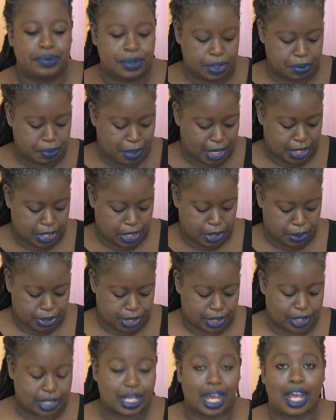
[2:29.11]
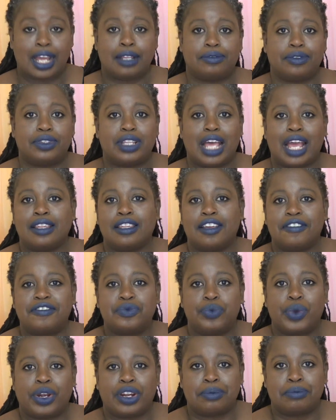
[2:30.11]
You might notice I
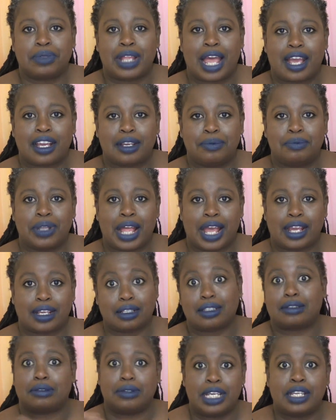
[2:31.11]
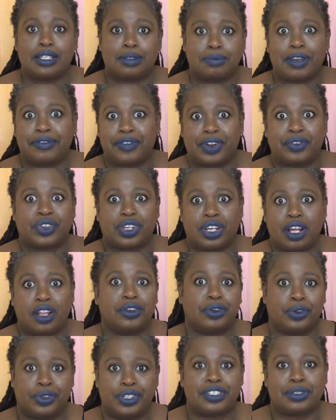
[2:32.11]
love wearing black. Black is my favorite
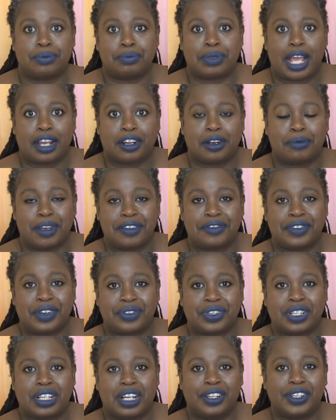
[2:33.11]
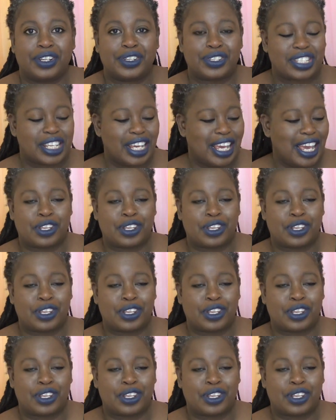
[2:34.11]
color. Orange and black are my favorite colors.